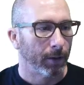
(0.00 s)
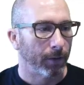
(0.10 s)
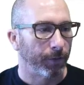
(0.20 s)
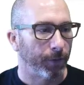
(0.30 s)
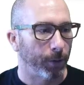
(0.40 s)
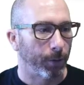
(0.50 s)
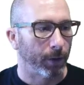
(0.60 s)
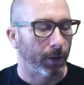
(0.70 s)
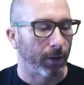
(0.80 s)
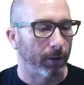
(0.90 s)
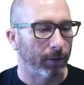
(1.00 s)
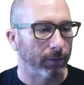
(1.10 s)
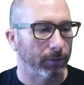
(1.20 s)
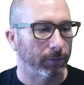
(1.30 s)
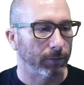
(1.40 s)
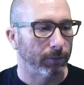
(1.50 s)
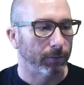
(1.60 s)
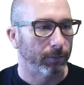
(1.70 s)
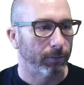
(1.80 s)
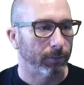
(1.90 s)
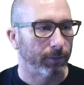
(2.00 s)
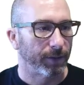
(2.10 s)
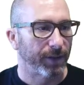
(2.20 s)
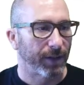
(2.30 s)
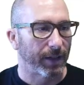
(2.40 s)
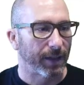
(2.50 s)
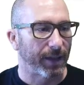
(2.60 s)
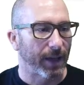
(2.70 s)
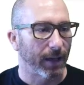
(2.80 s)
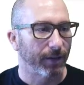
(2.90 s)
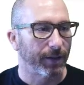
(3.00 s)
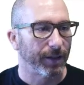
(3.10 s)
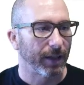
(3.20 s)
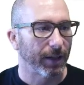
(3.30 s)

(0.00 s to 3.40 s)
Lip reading: If you were to send 1,000 text